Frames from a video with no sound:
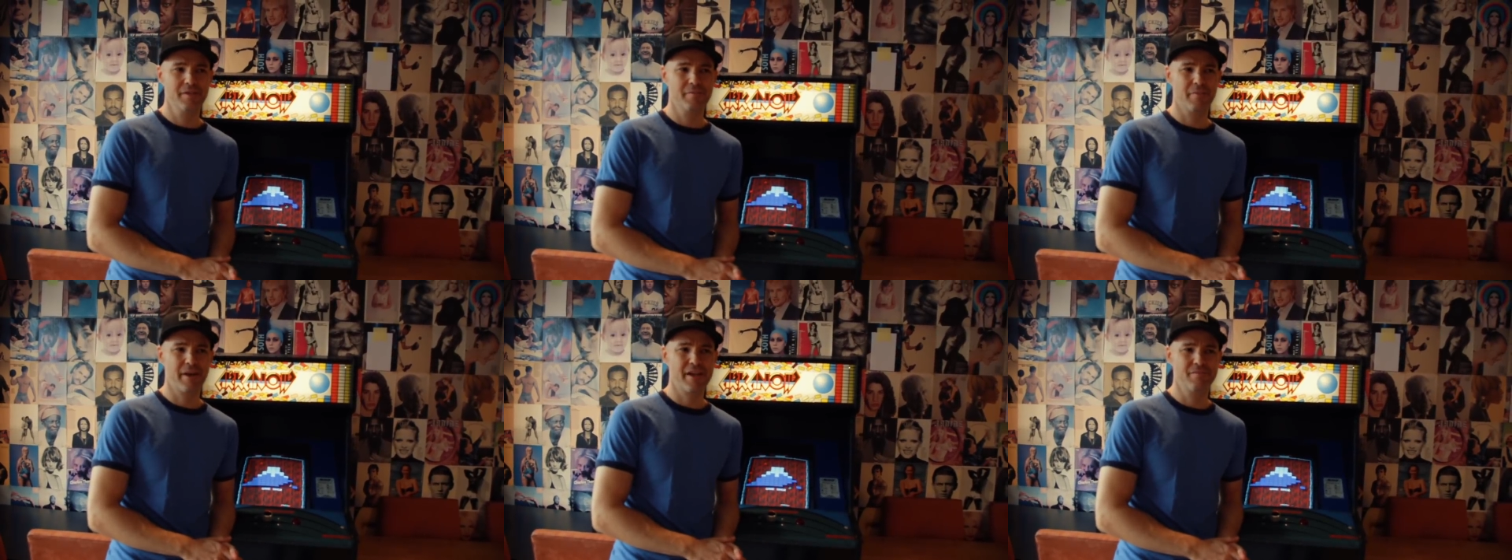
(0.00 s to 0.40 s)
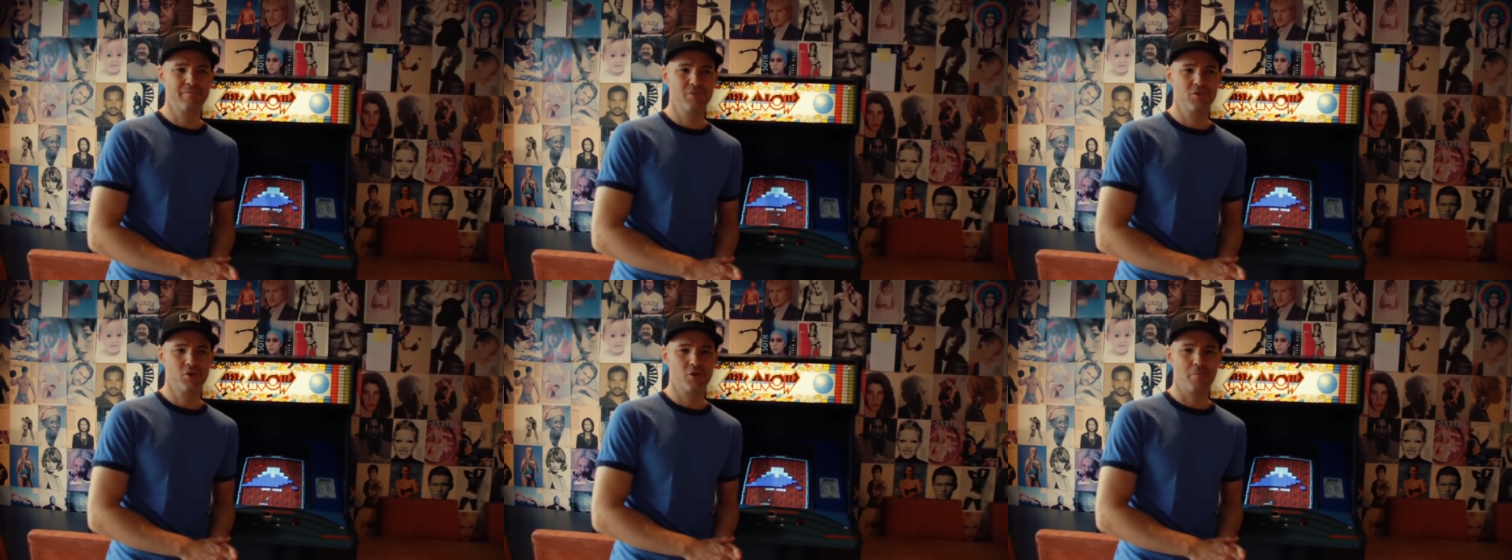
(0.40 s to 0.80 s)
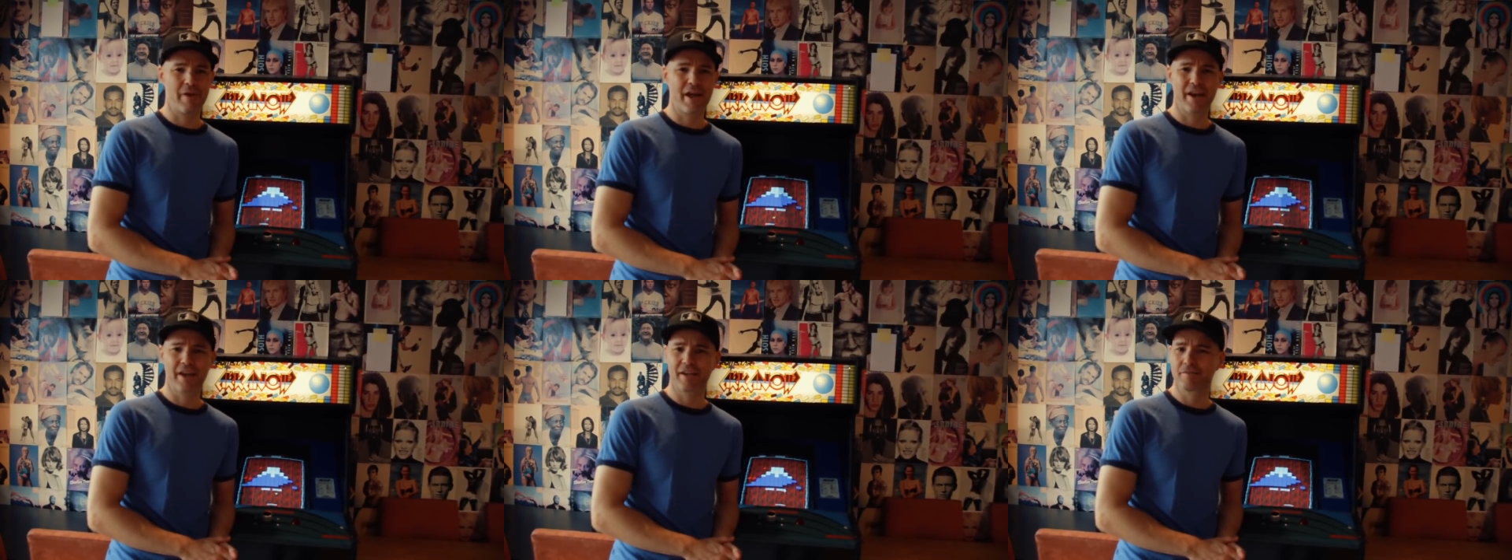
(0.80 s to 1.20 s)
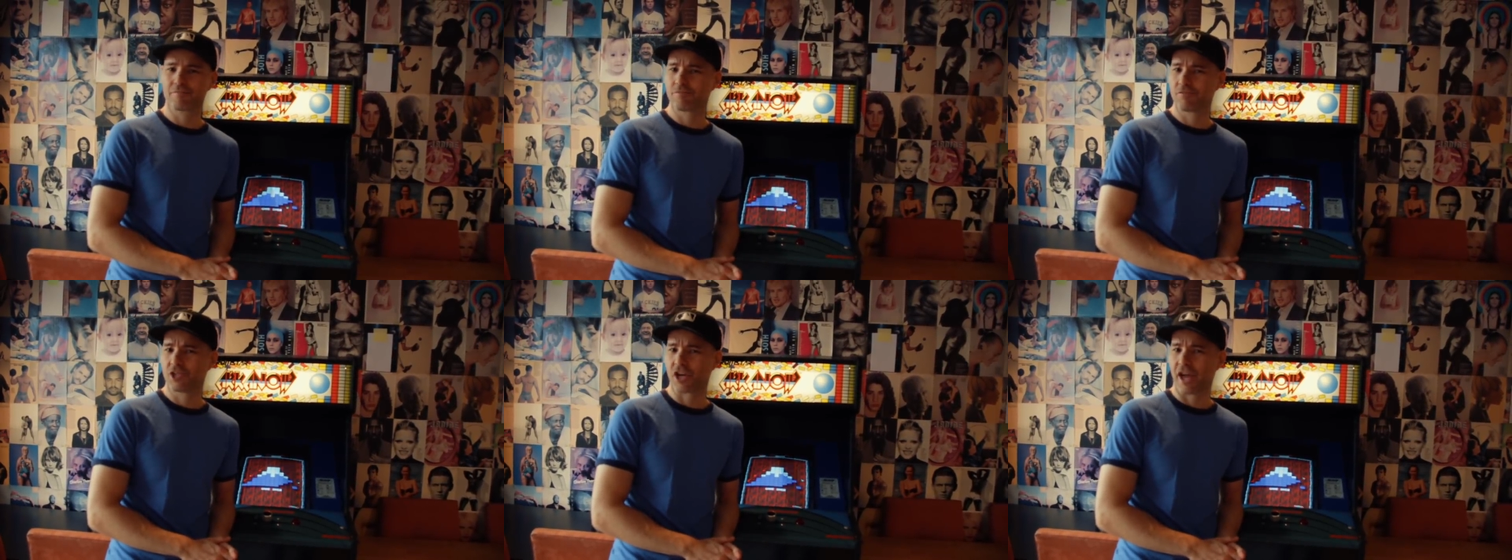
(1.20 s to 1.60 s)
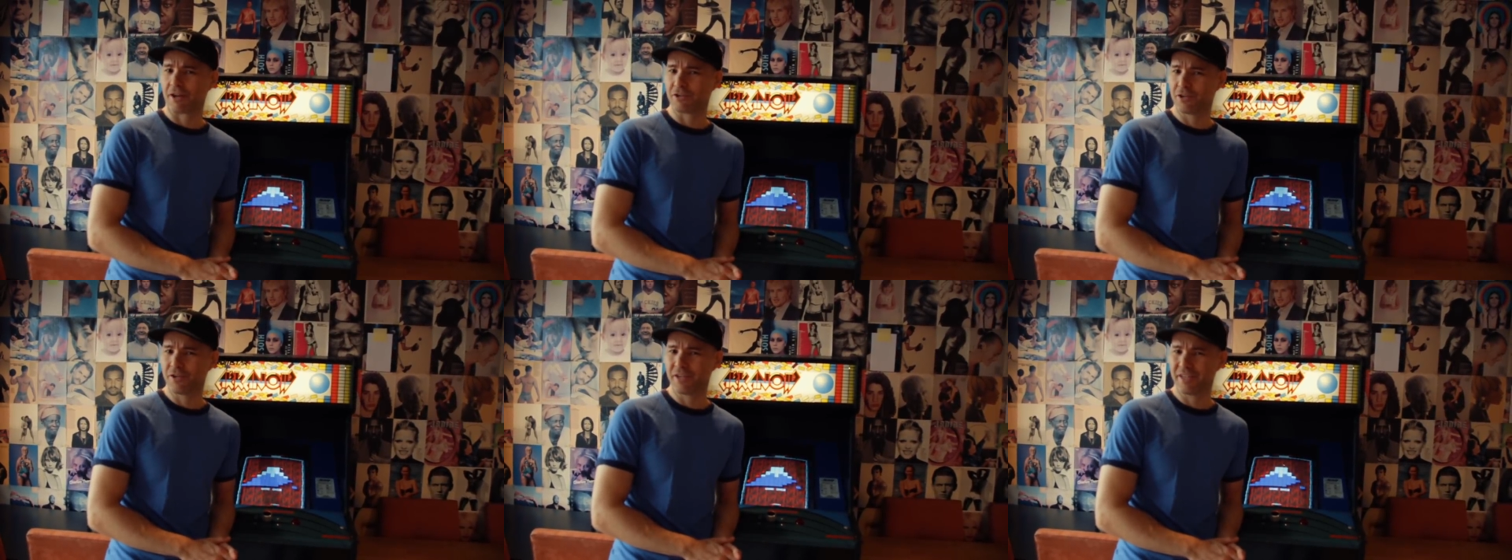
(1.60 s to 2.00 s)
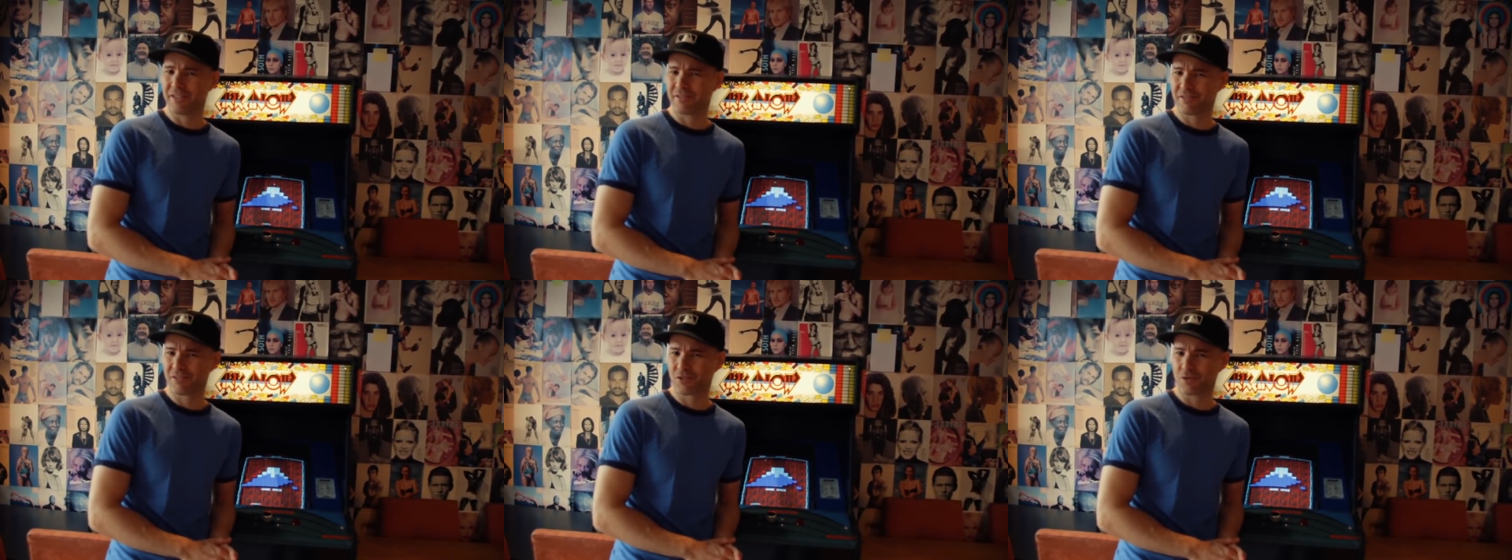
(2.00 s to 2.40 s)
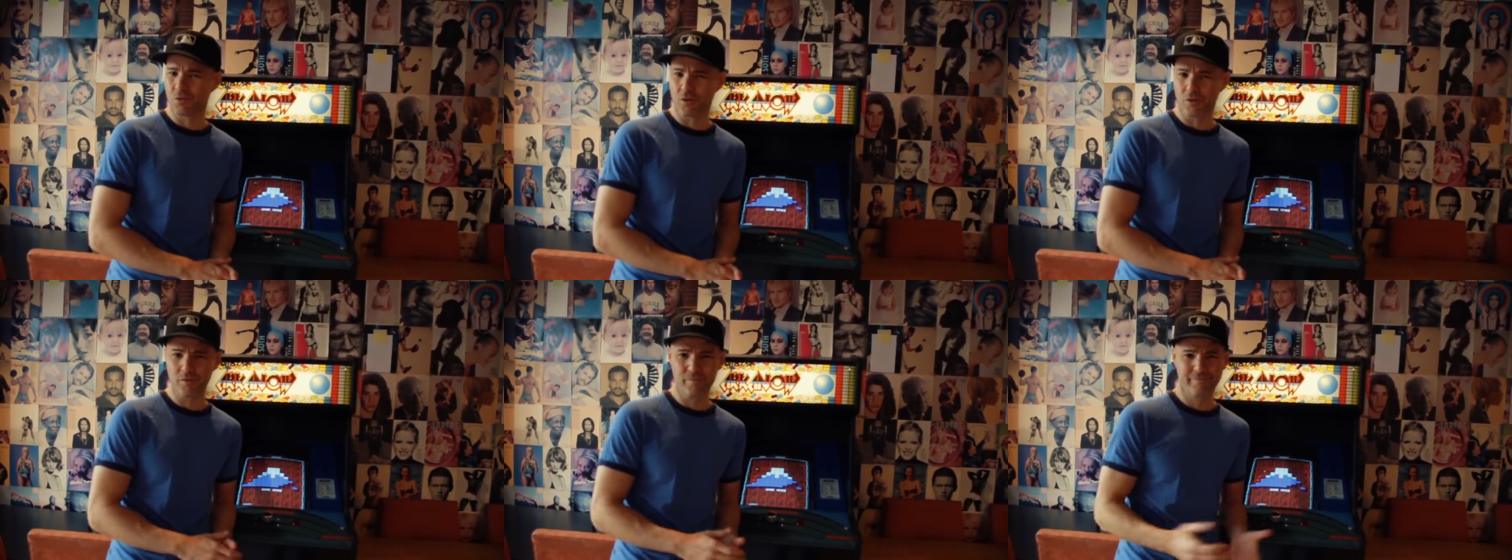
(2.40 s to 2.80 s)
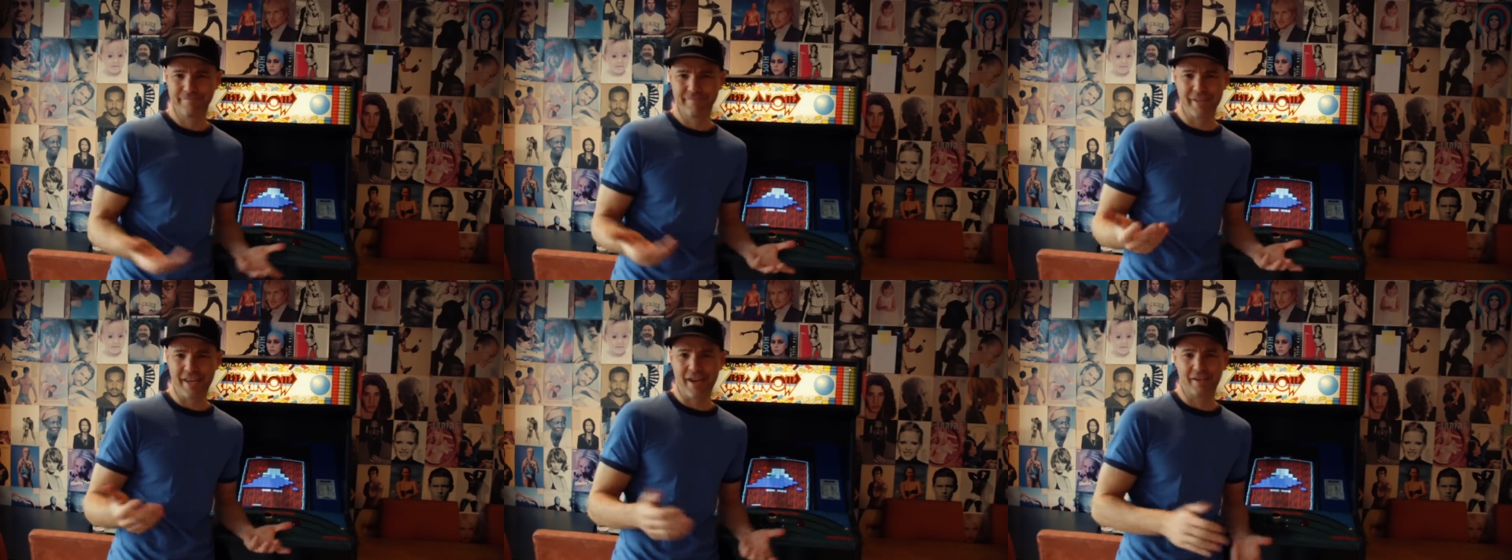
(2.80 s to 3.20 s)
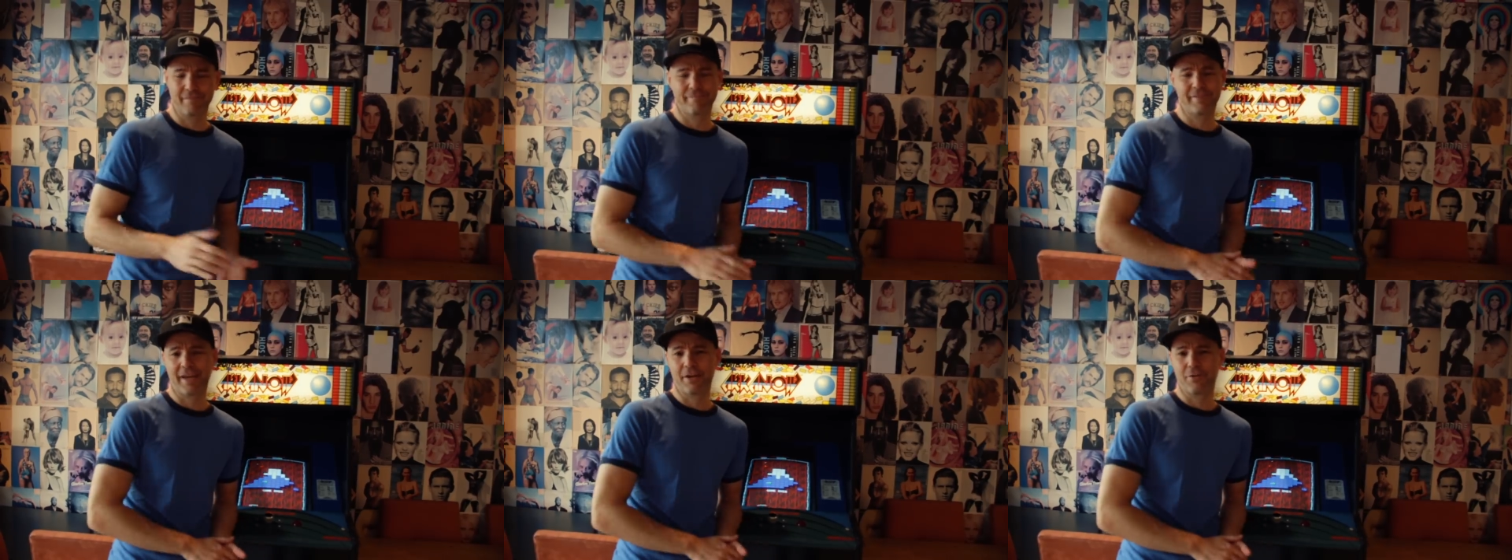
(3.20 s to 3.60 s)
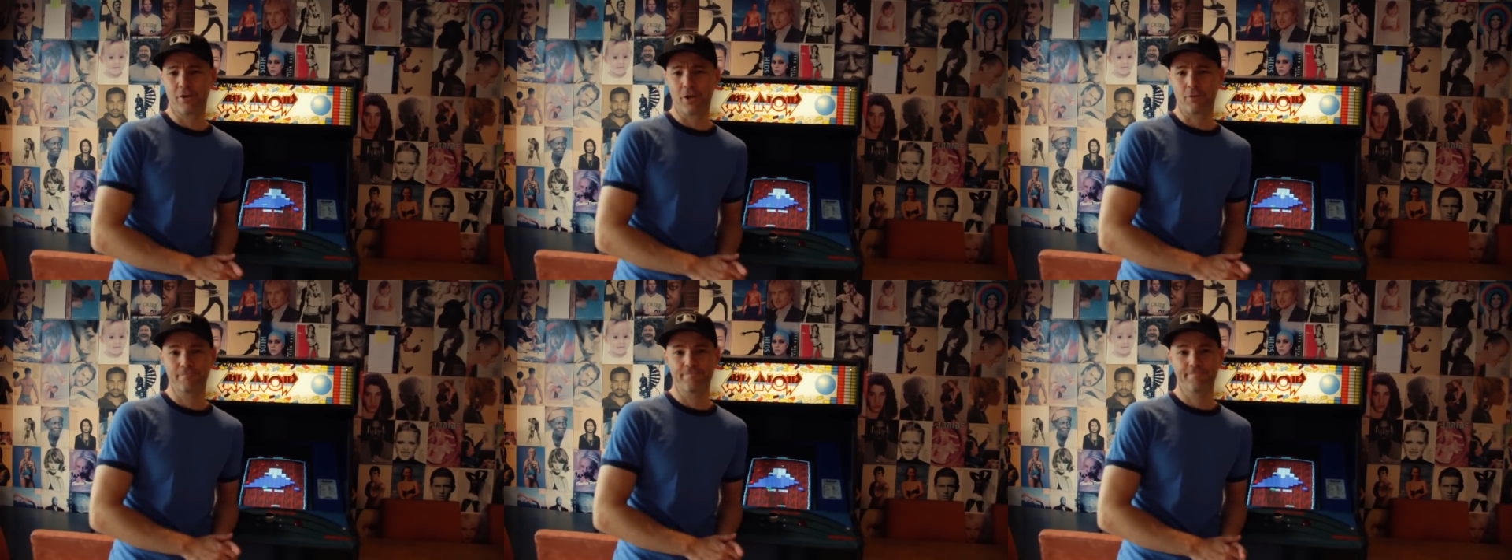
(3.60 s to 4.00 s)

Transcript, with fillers: my traumatic childhood in school. Yeah, I don't know.